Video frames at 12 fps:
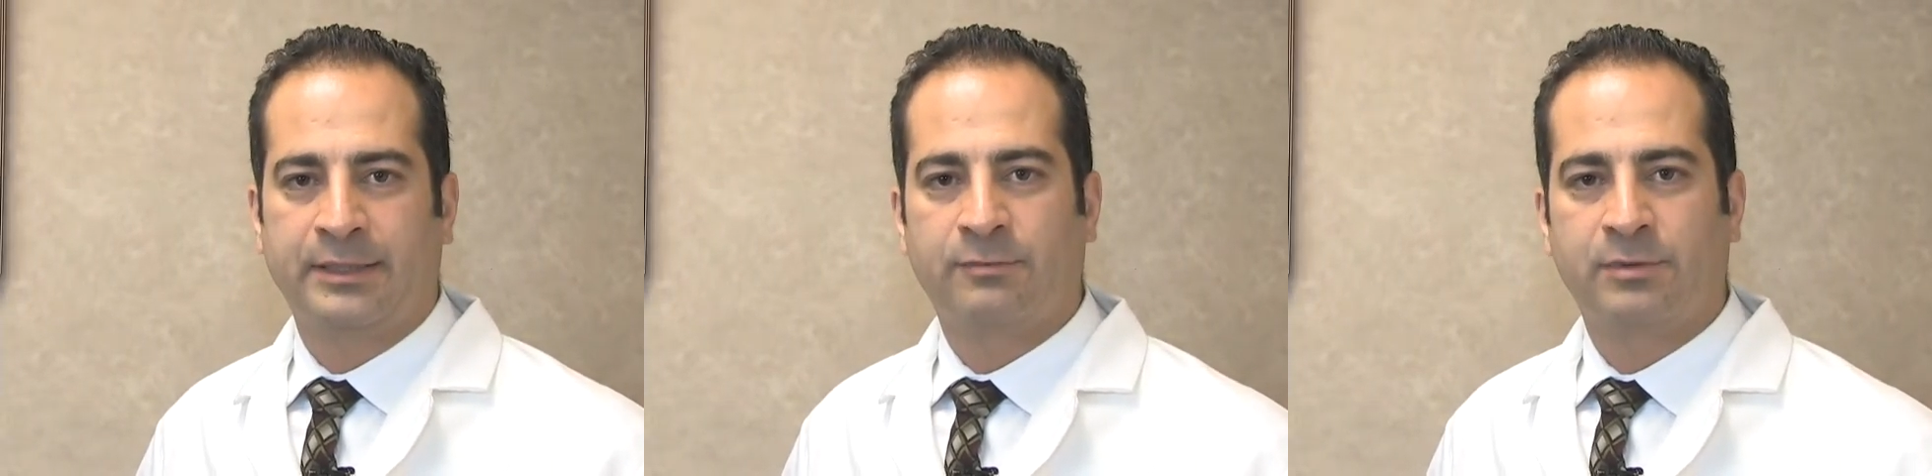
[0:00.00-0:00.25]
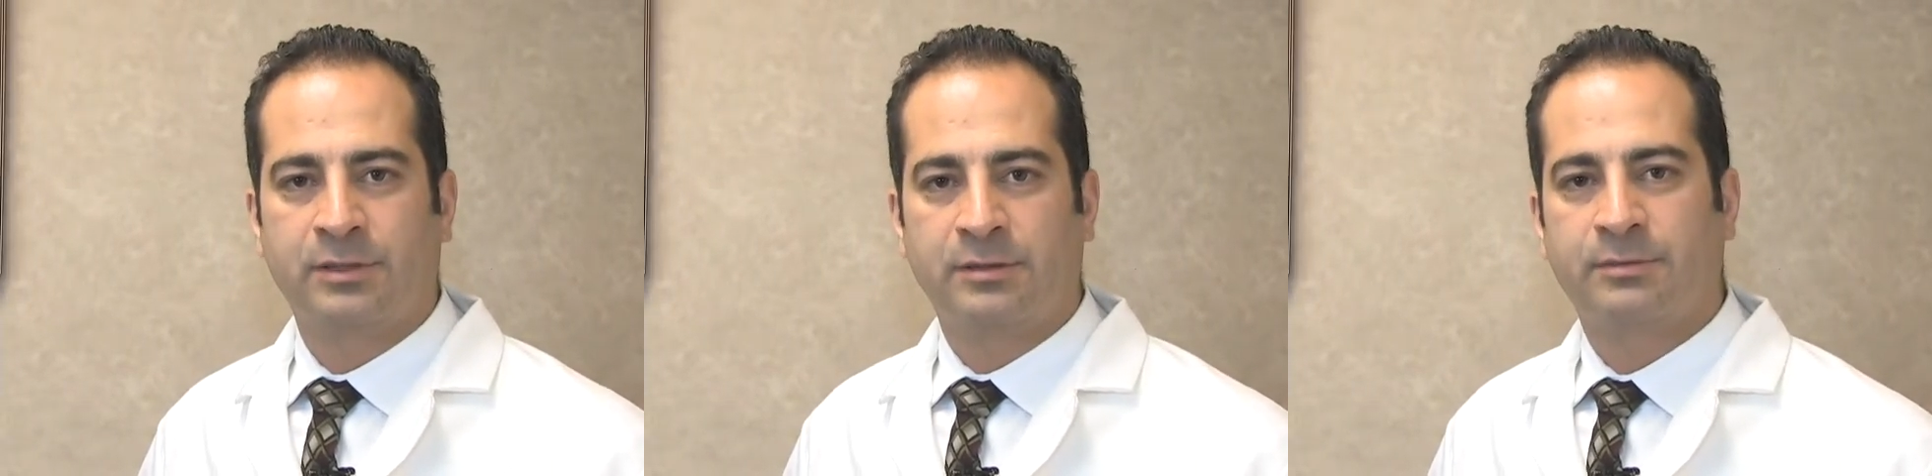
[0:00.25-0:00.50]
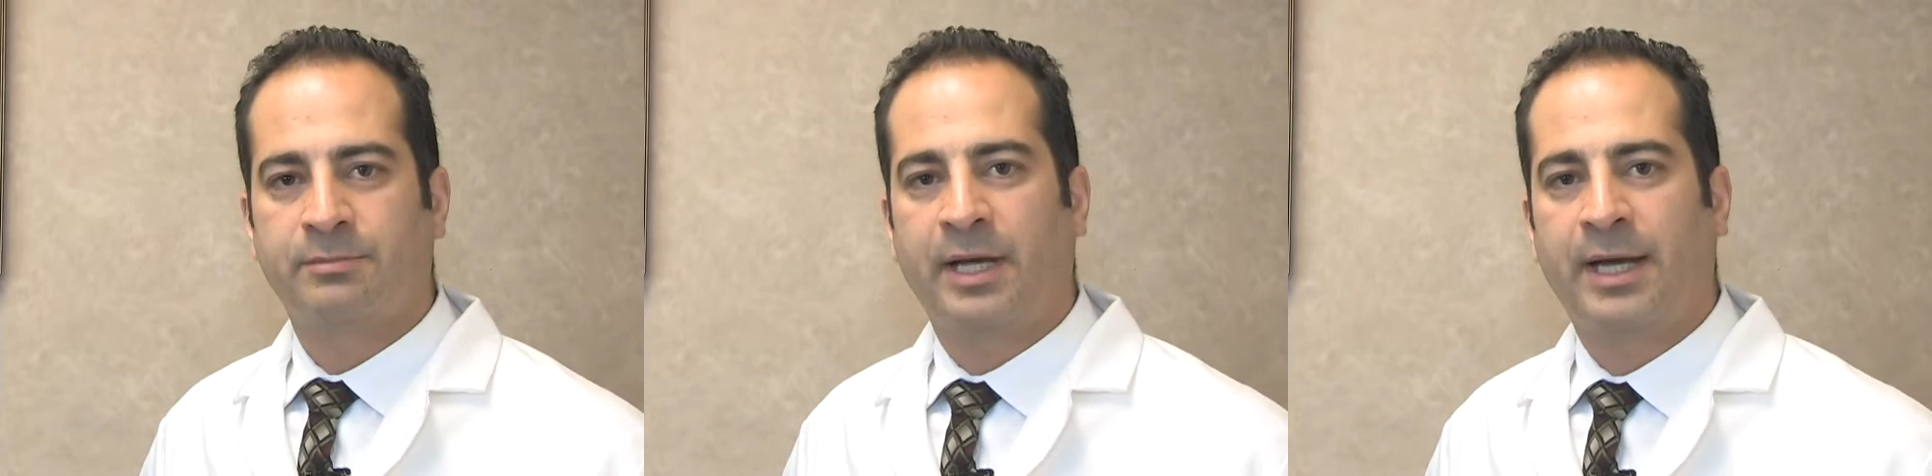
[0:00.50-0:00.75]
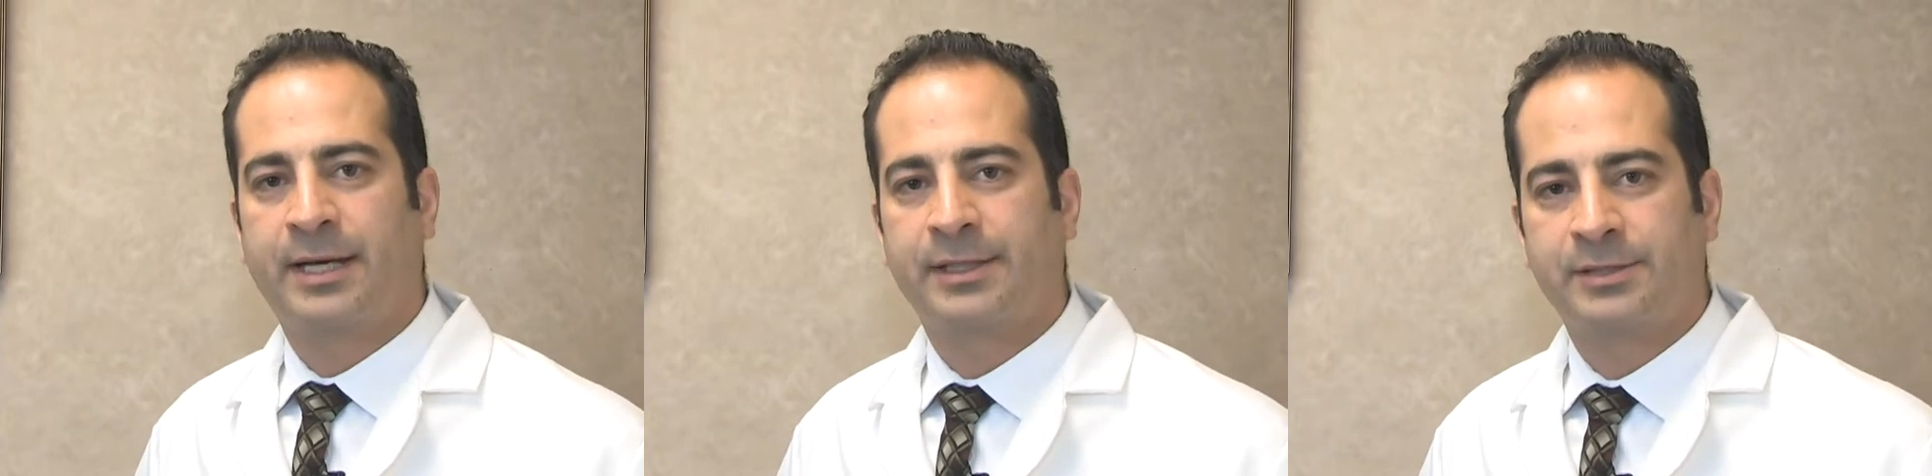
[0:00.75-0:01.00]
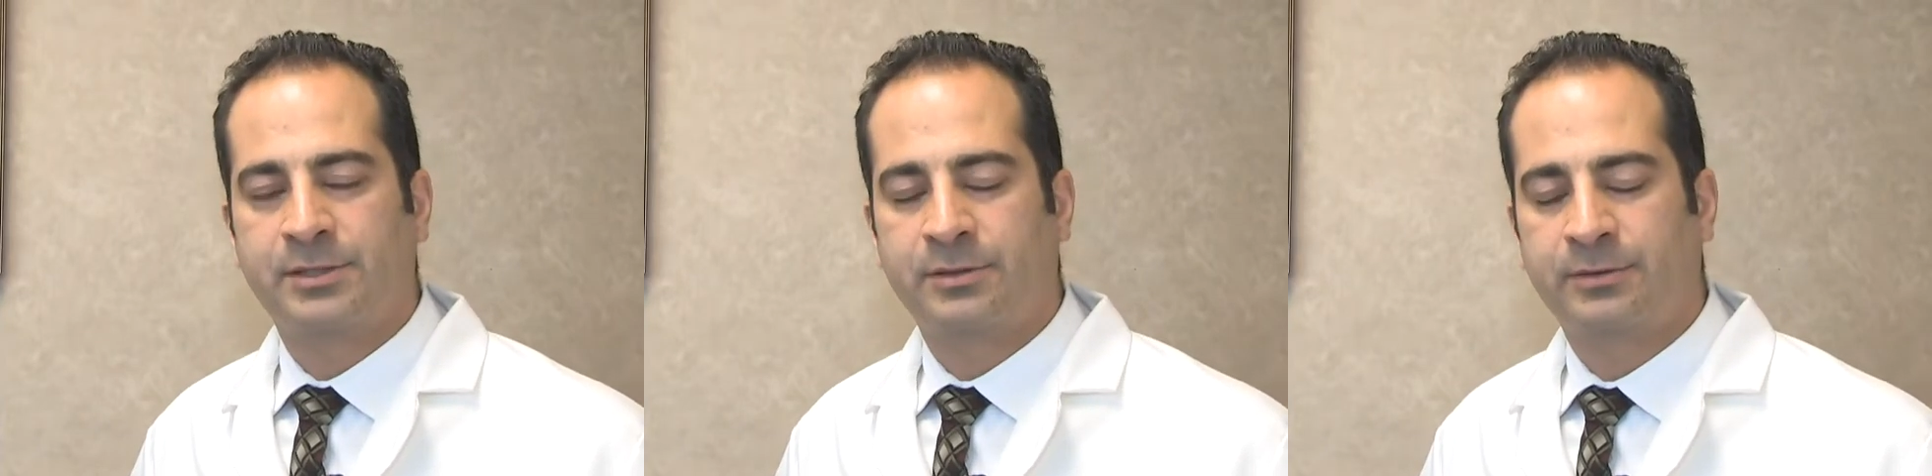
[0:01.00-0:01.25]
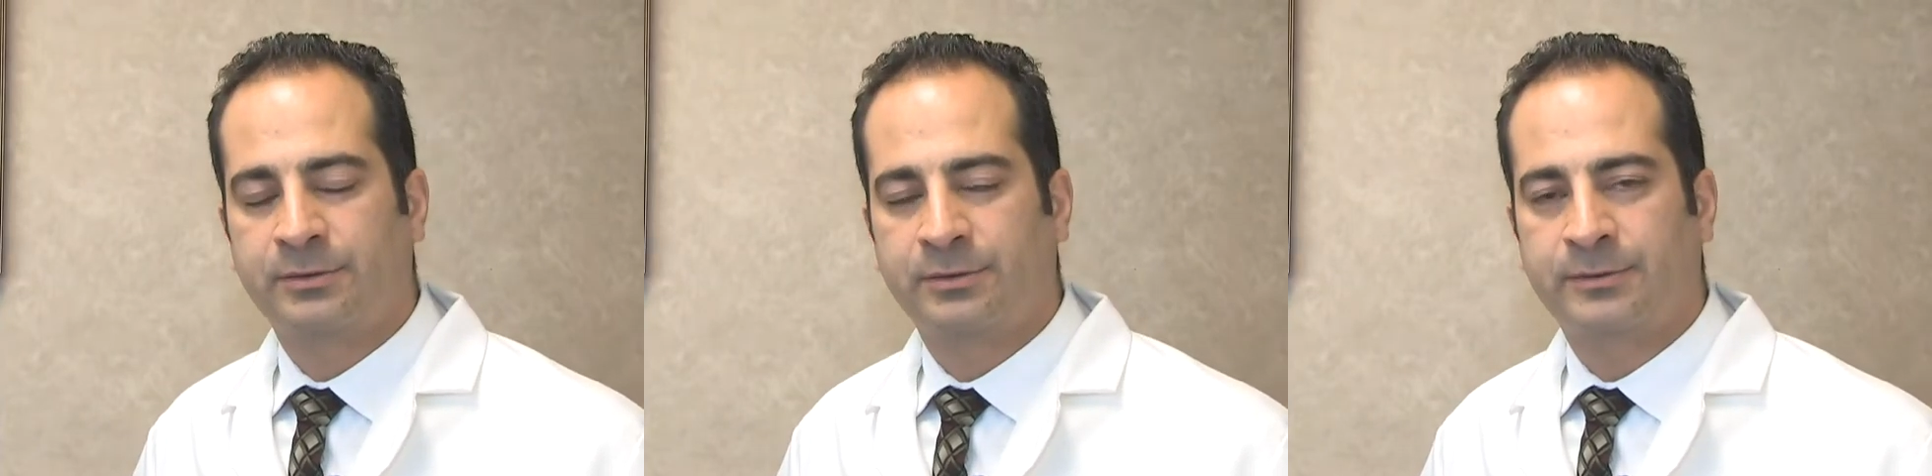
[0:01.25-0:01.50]
he went back
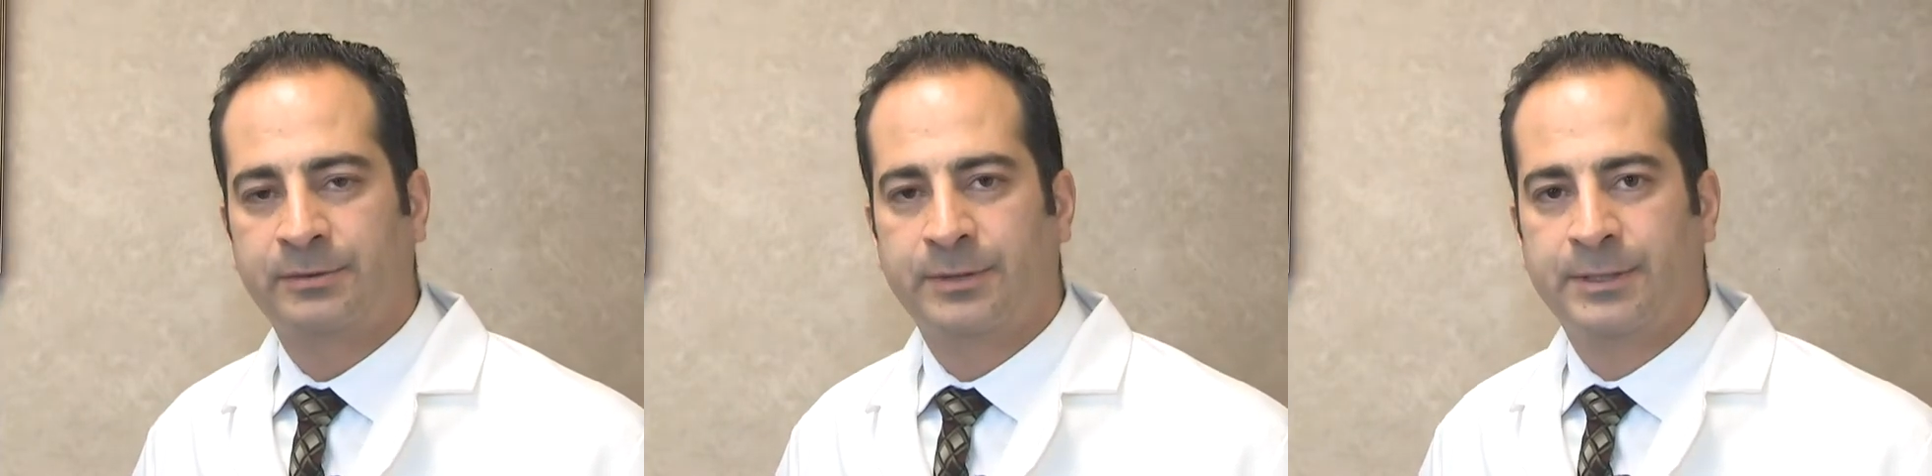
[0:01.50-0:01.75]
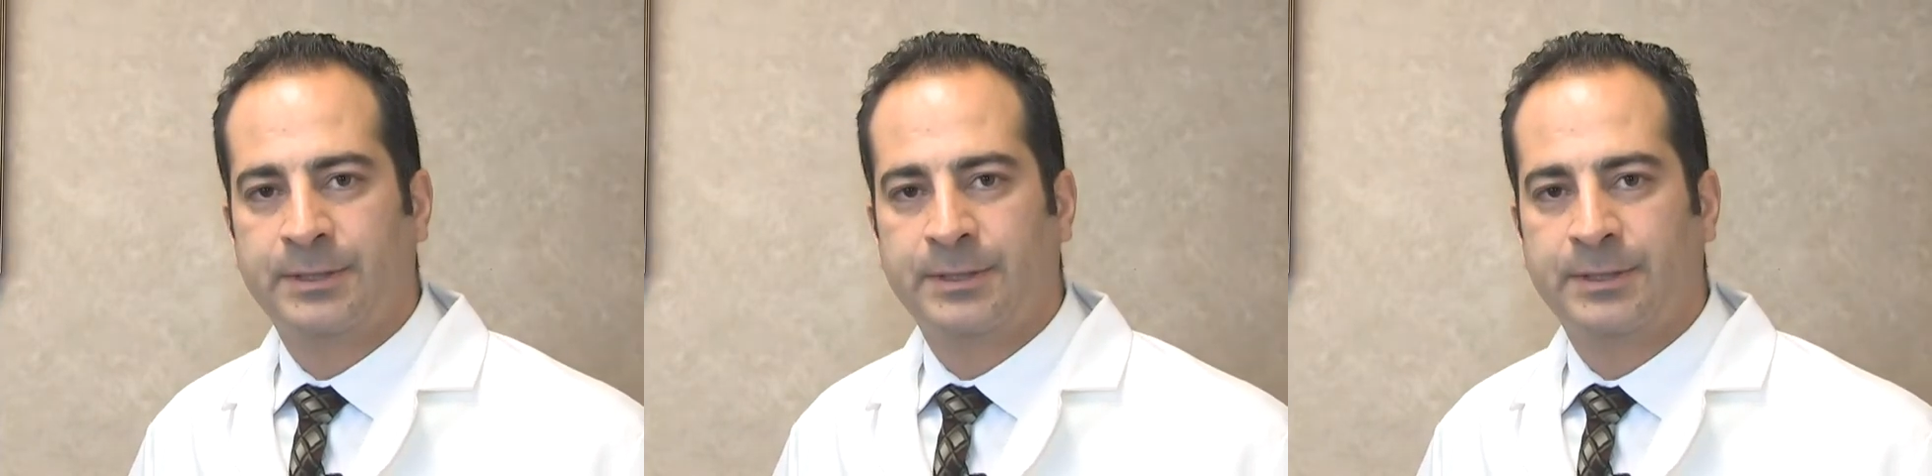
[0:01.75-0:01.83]
to